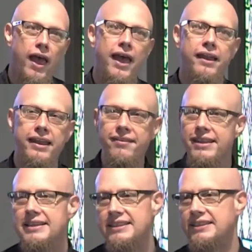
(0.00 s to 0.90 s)
And in
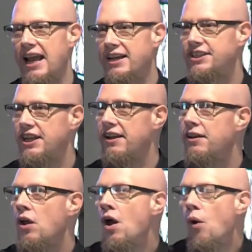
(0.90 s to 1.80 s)
this
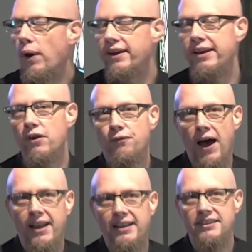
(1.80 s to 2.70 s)
section, what you're going to
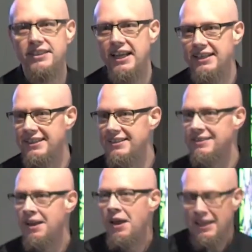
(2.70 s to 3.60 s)
find is
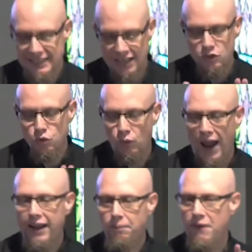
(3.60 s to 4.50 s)
Jesus. This is
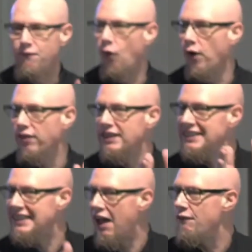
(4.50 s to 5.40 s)
right before the
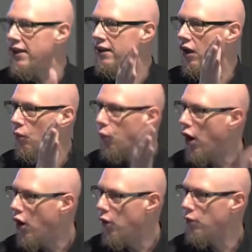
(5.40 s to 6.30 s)
seven
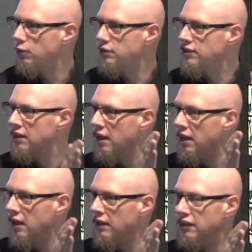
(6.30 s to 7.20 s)
woes
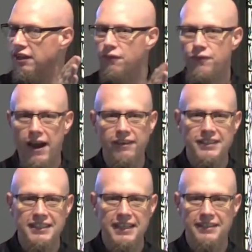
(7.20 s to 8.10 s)
to the
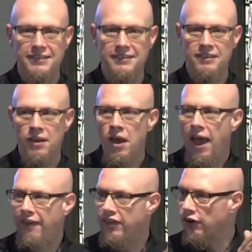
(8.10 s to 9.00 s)
Pharisees
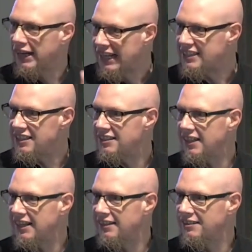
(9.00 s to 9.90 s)
and the religious
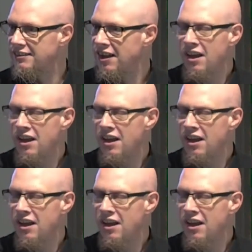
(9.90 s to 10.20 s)
leaders.